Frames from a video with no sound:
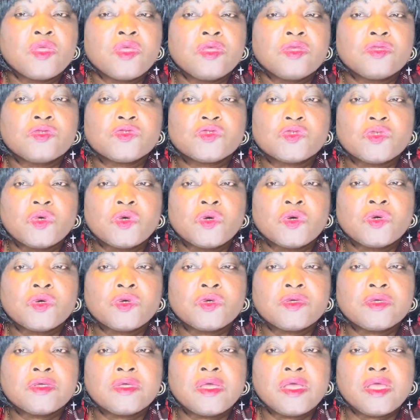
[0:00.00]

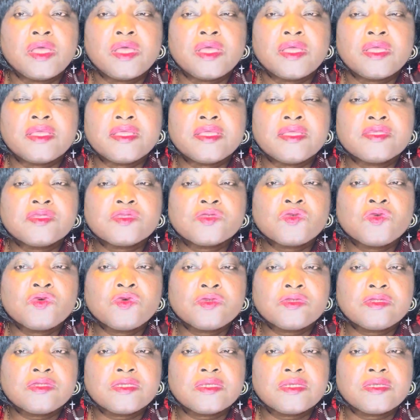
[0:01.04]
So it's
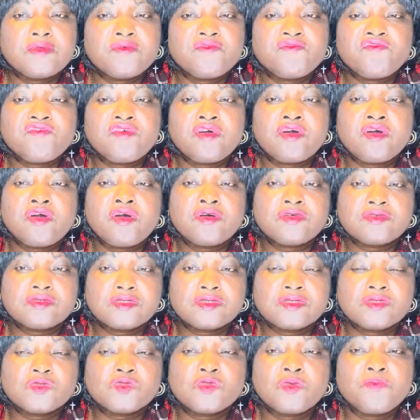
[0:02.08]
good for
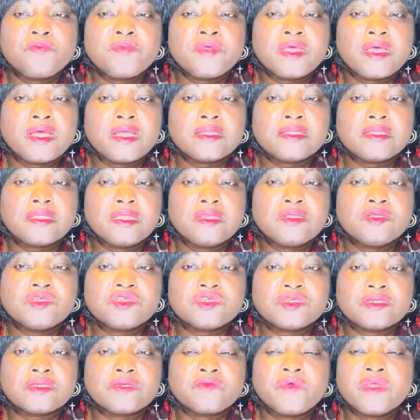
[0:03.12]
us to pay
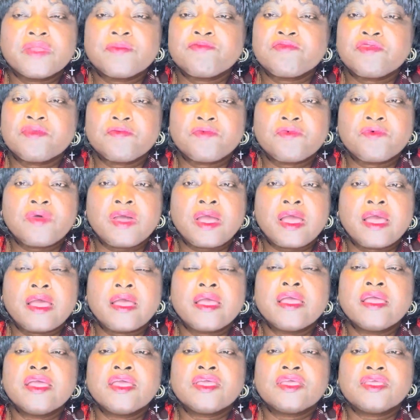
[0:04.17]
attention when people are
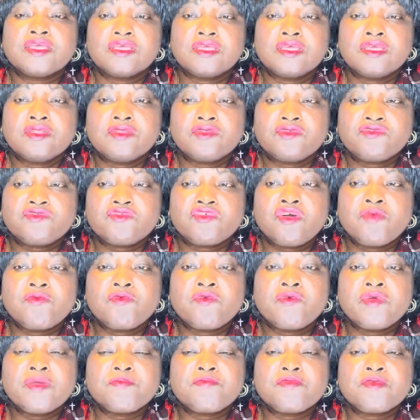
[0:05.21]
in
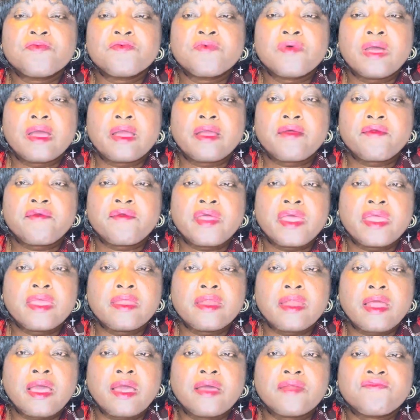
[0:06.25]
trouble, when people are
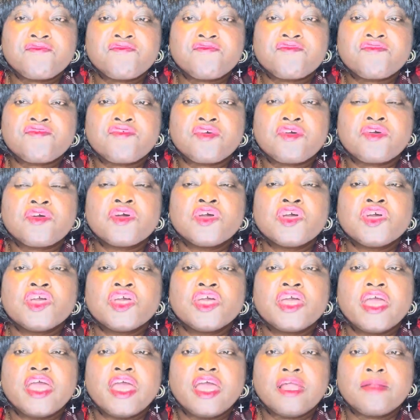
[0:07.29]
crying out for
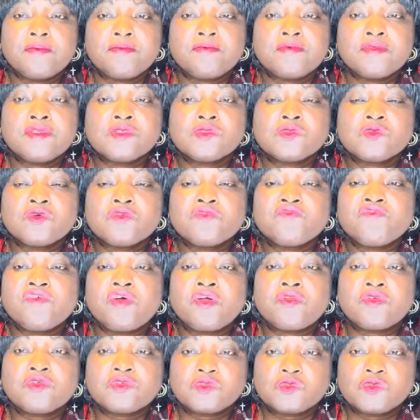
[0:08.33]
help. It's good
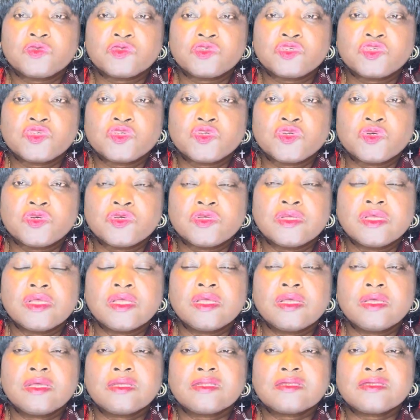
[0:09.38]
for us to show
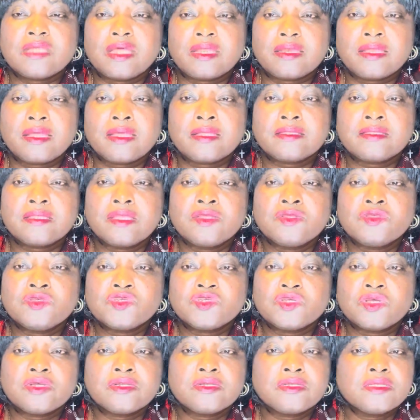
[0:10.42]
that
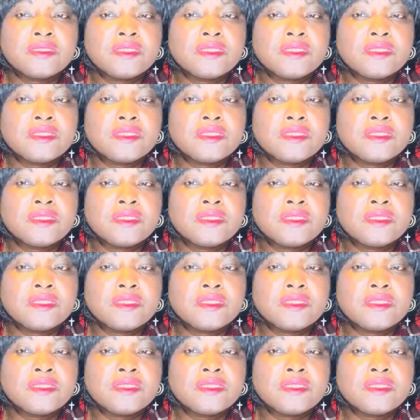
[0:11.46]
attention.